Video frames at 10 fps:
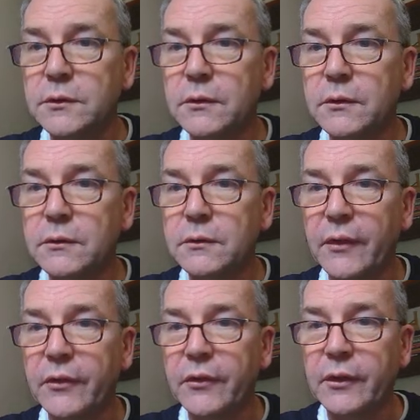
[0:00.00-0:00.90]

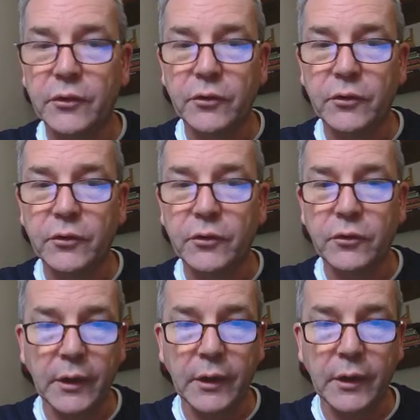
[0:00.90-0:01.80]
tensile strength of
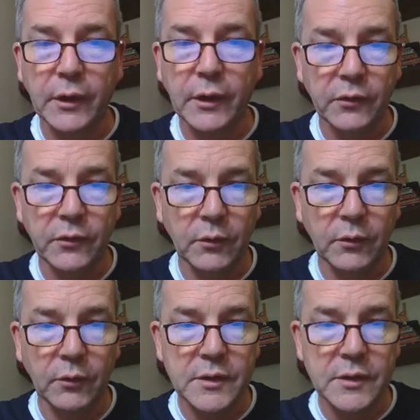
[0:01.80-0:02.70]
steel, which is down
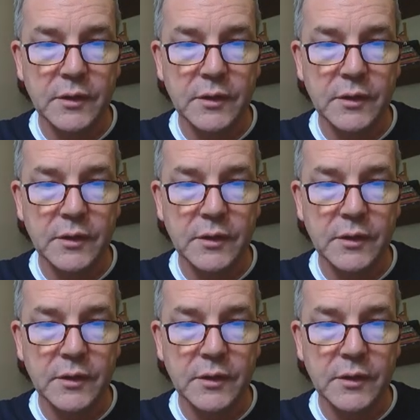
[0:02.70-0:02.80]
here.